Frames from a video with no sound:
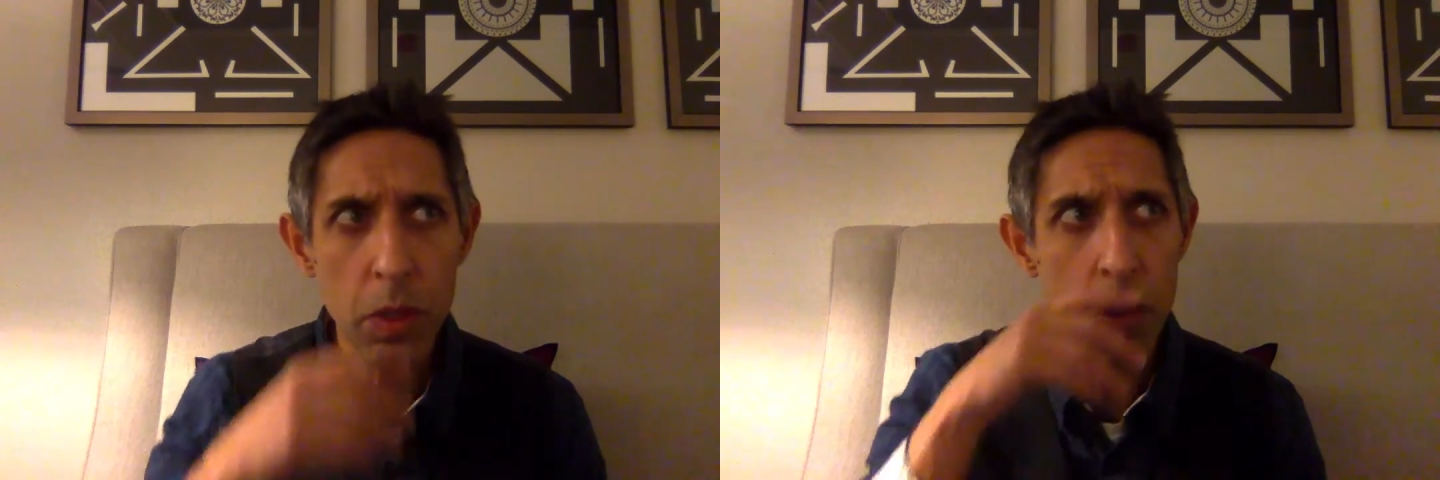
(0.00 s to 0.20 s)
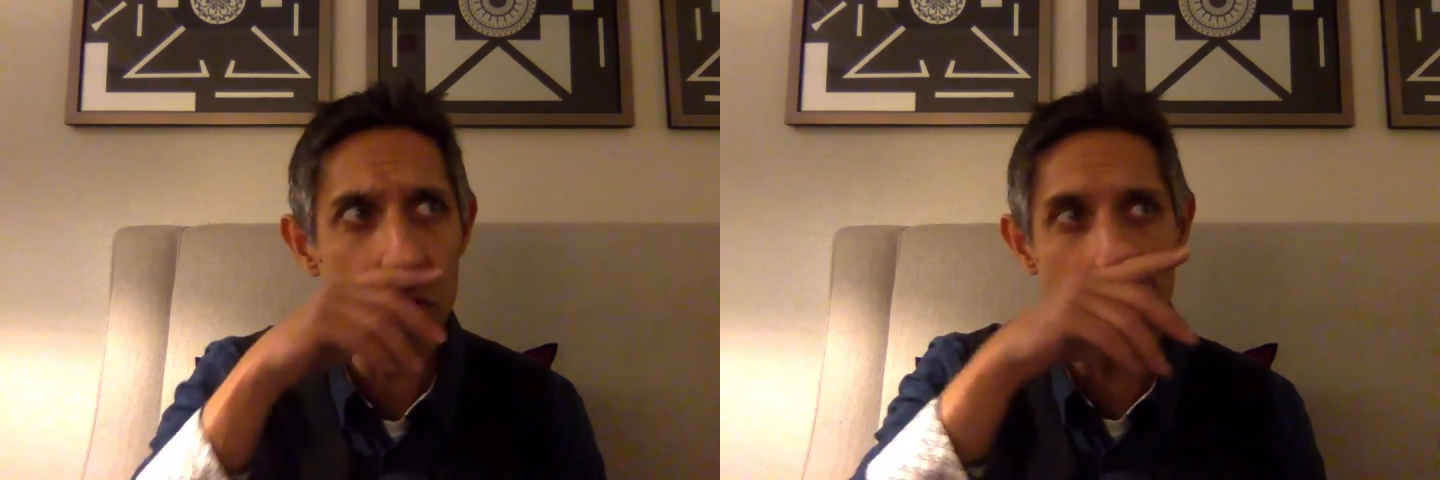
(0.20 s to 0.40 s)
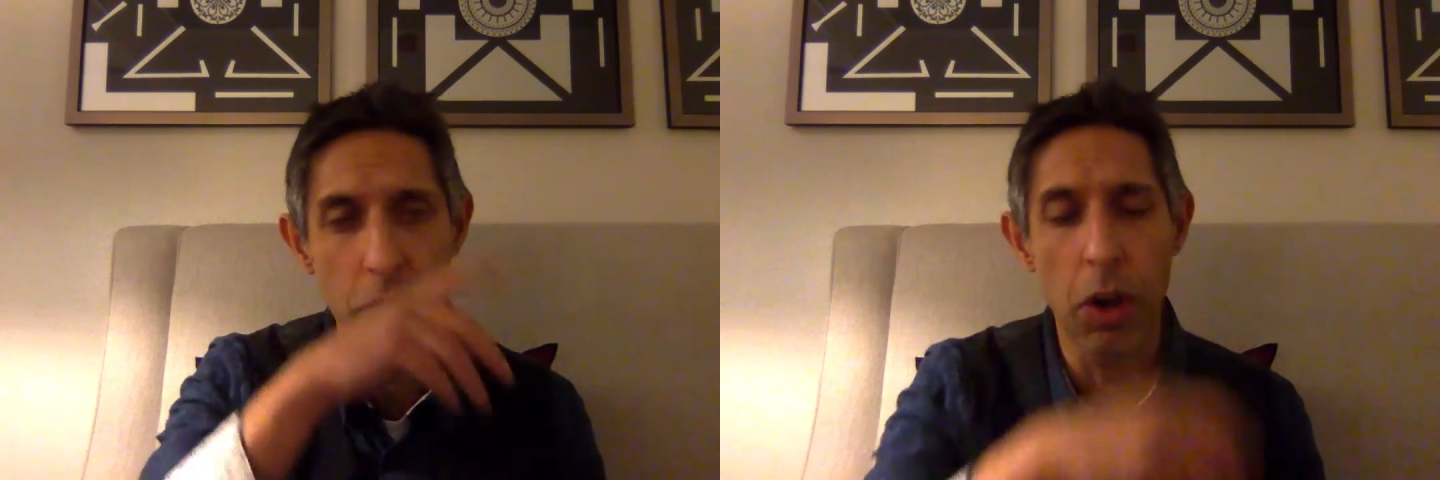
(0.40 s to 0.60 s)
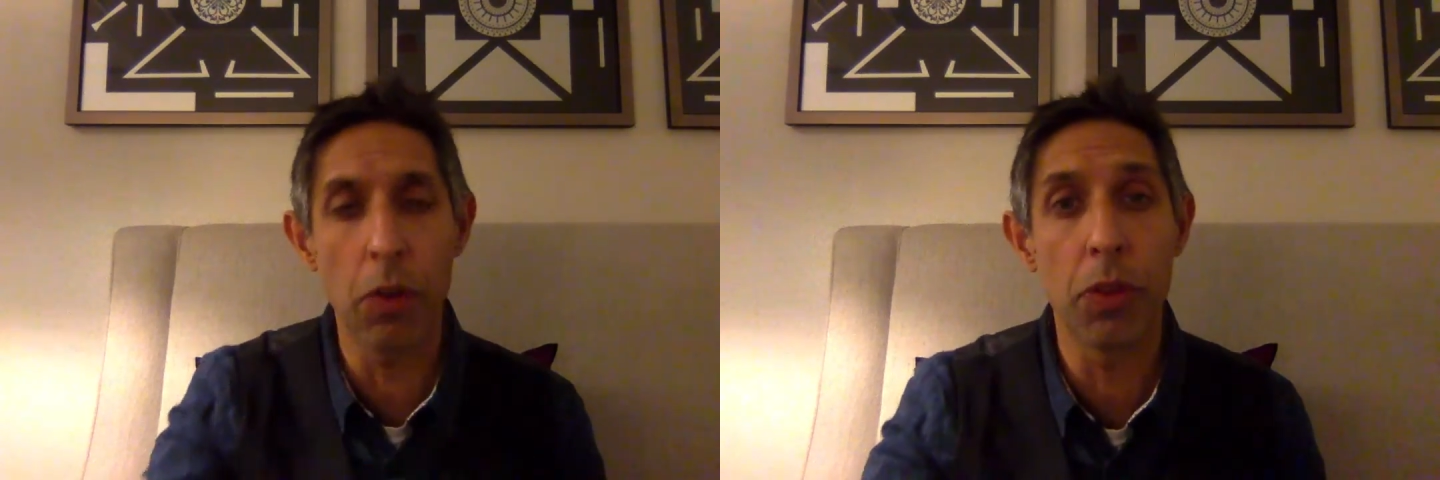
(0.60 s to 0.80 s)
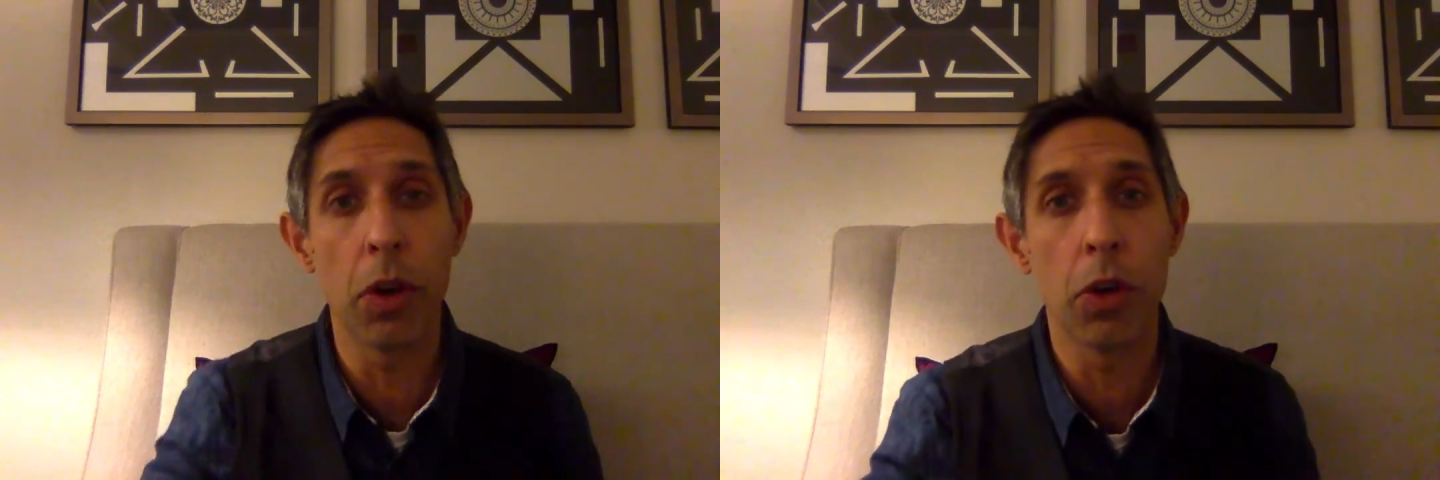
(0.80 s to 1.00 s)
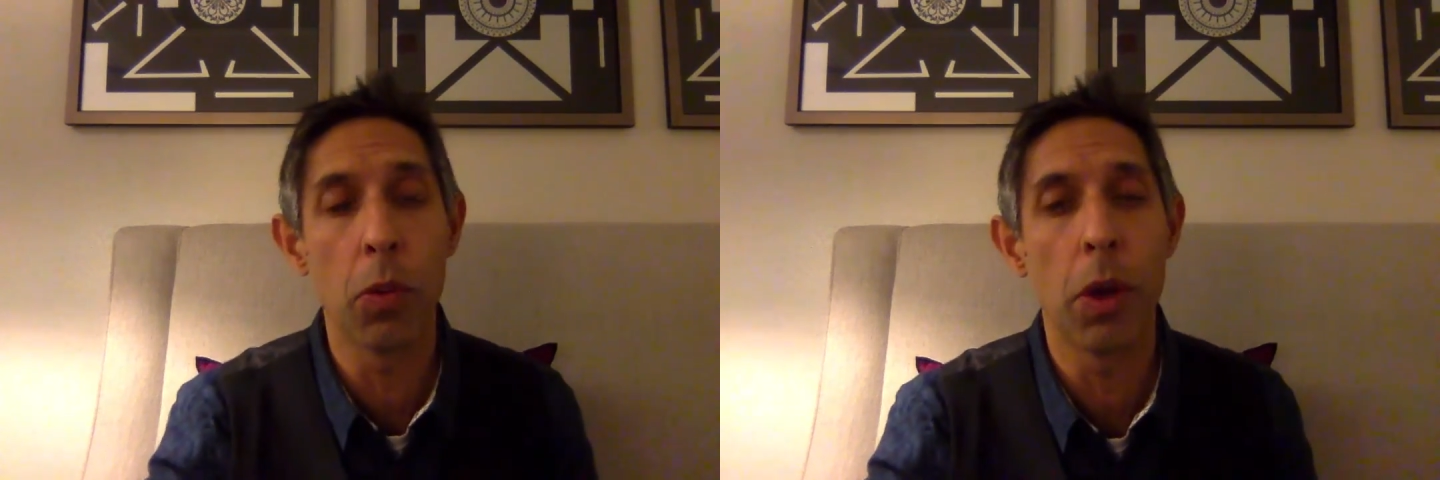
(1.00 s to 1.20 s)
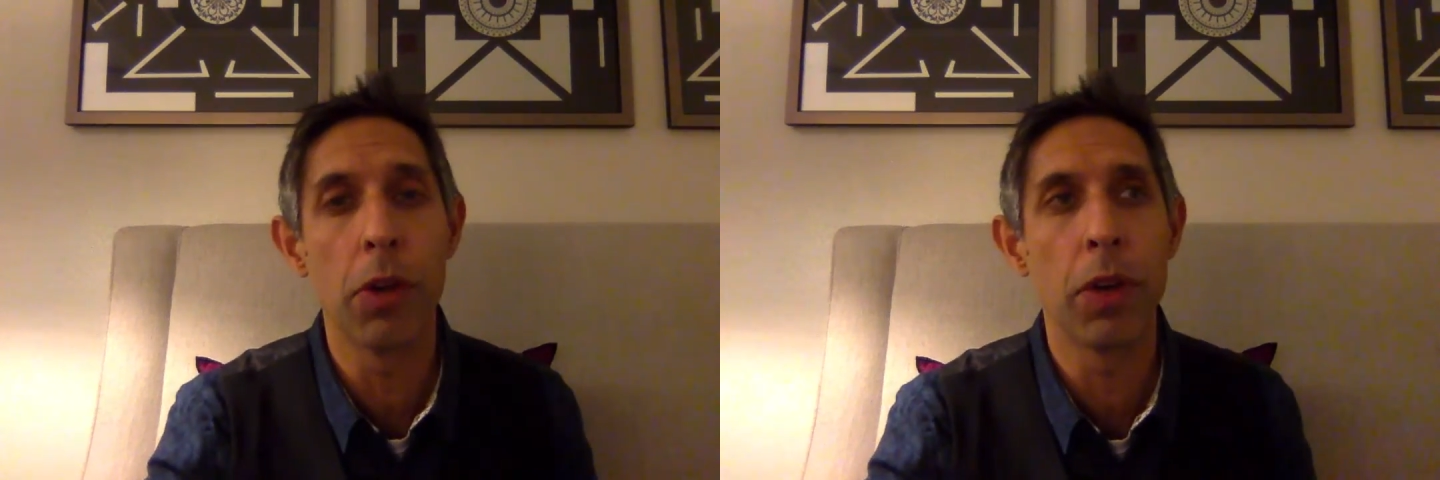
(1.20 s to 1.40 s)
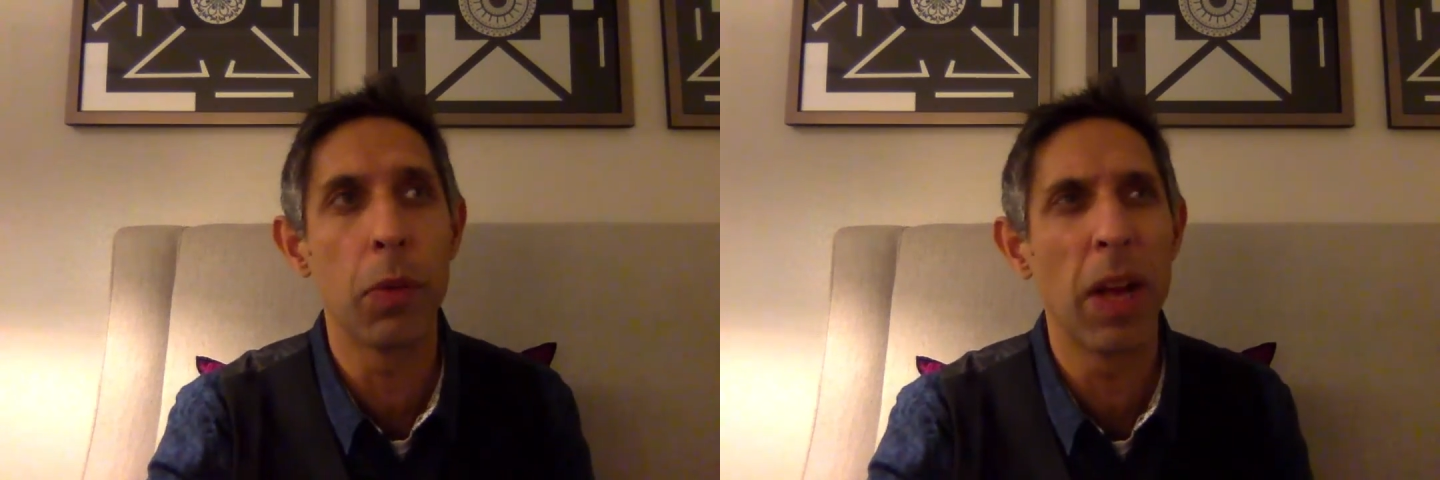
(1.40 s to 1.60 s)
So if you're out there, you're
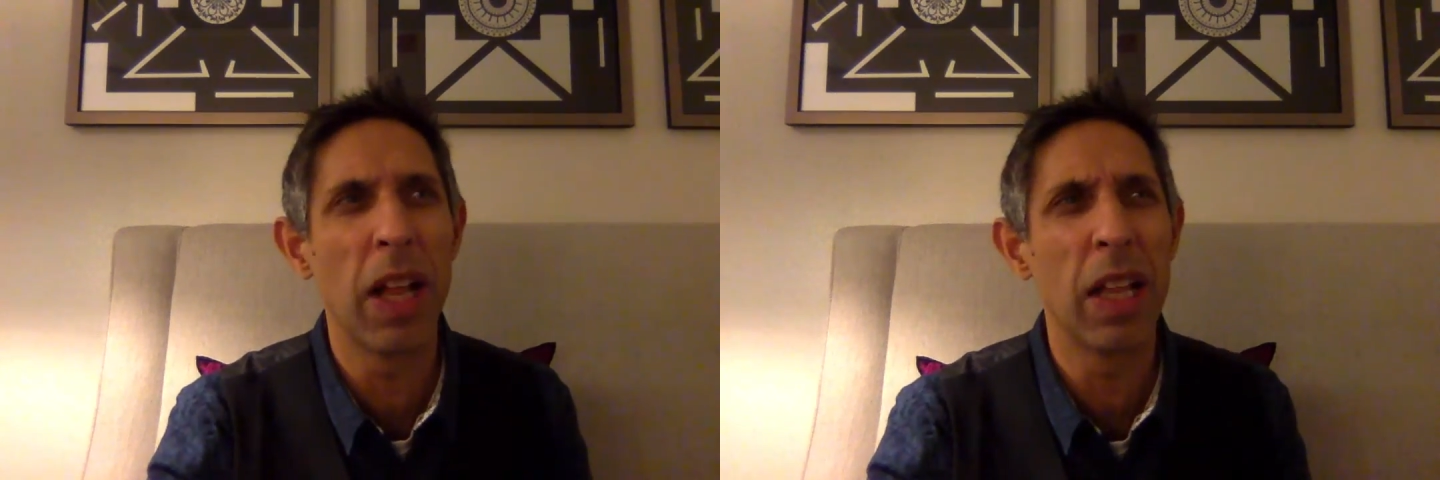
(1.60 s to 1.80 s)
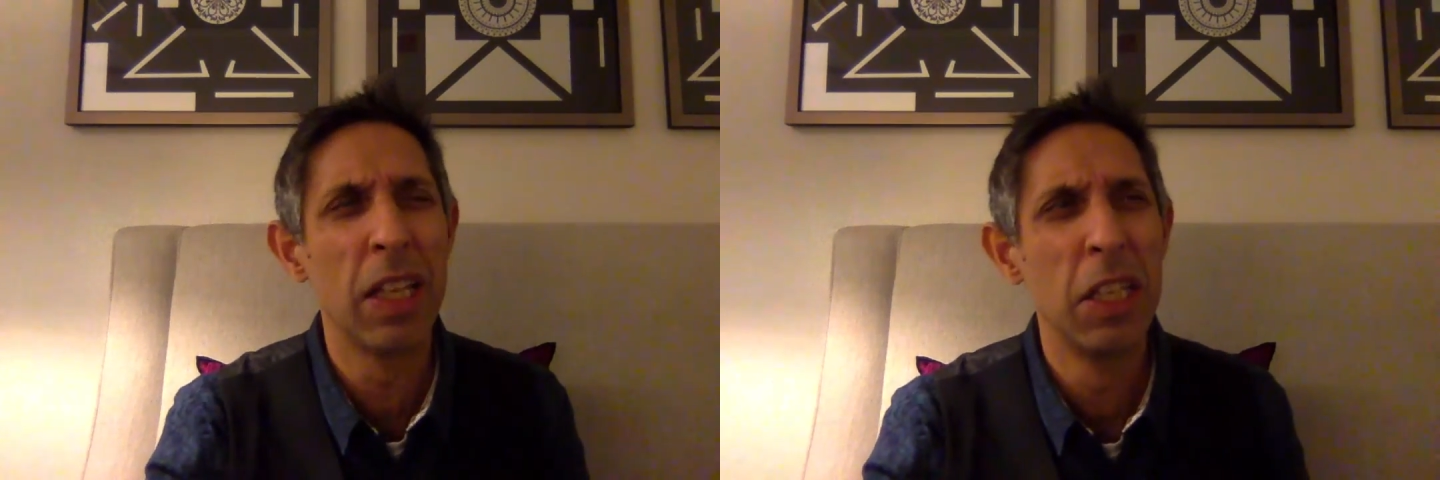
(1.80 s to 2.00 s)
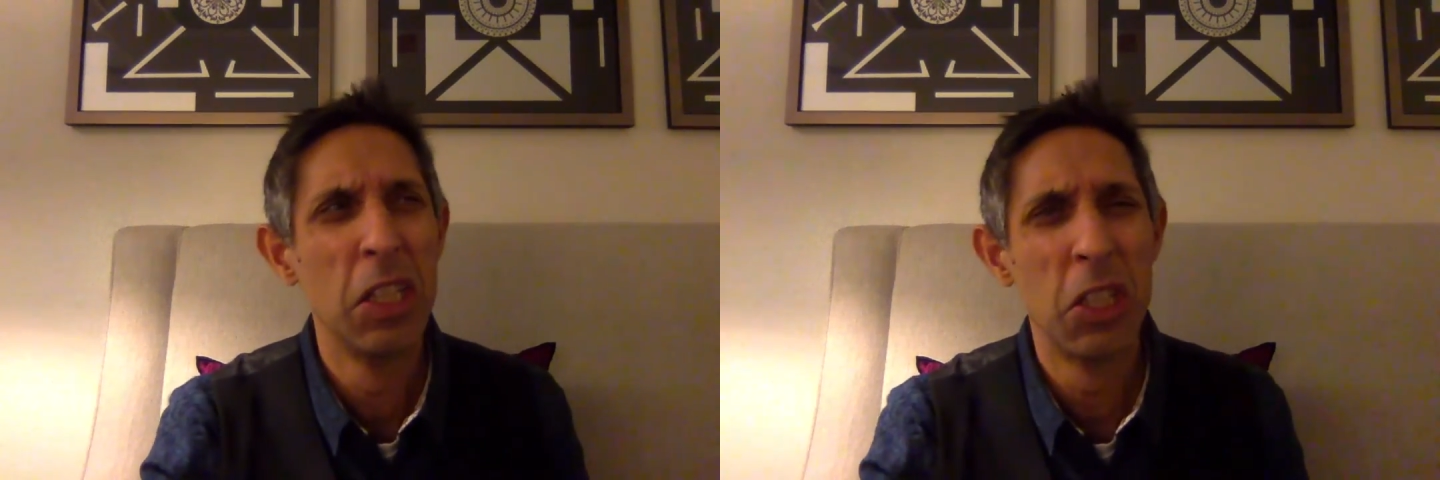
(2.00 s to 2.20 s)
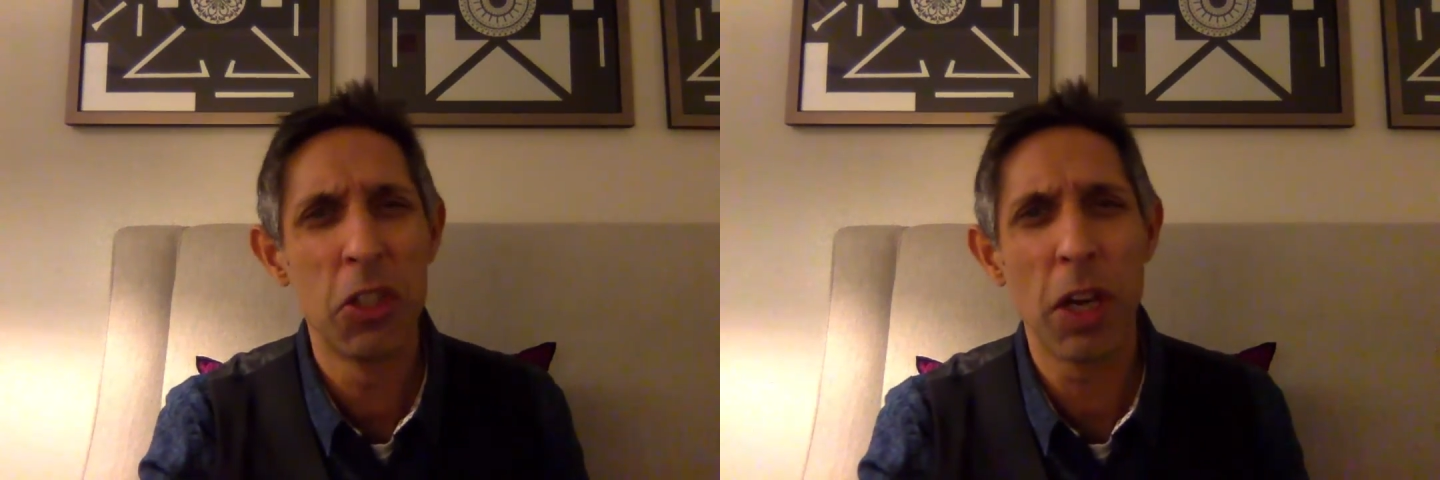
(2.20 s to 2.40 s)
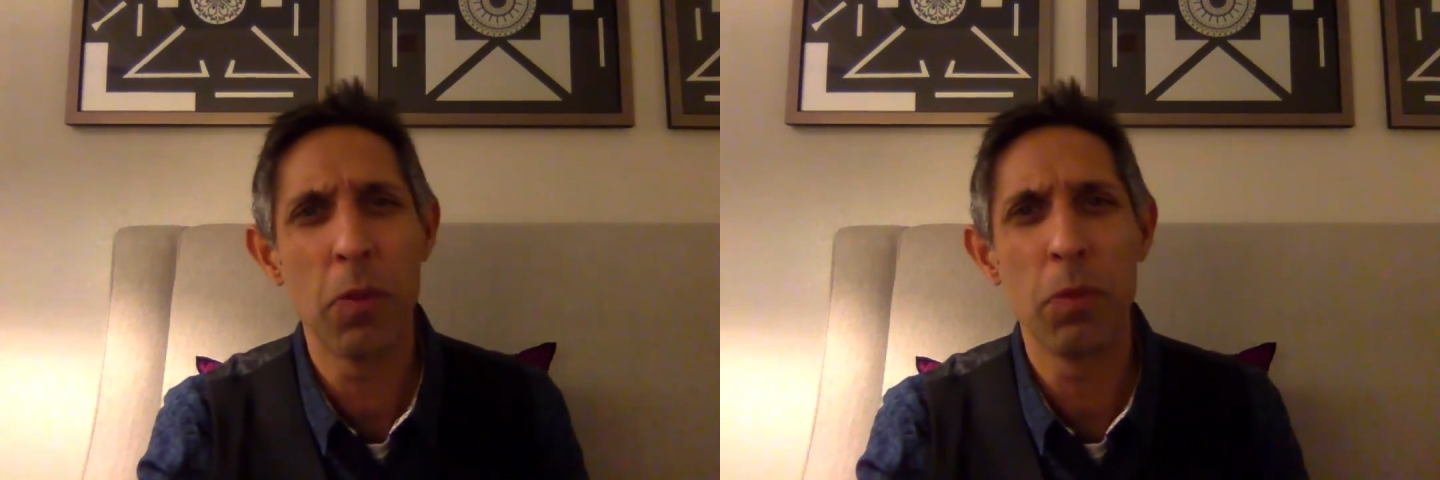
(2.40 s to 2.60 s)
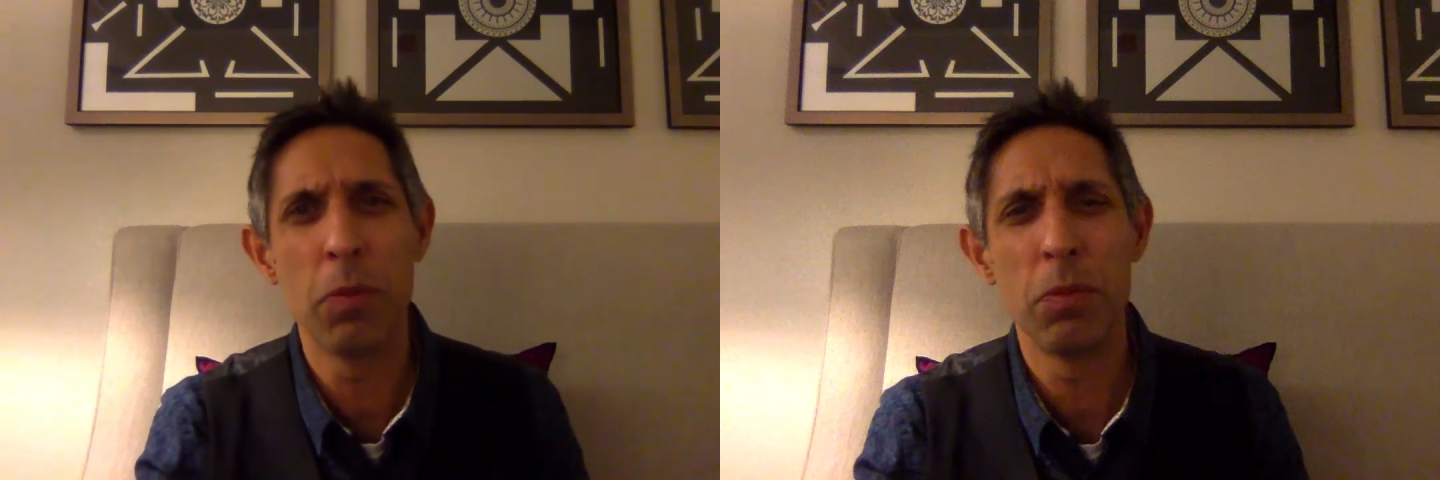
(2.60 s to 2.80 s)
wondering, well, should I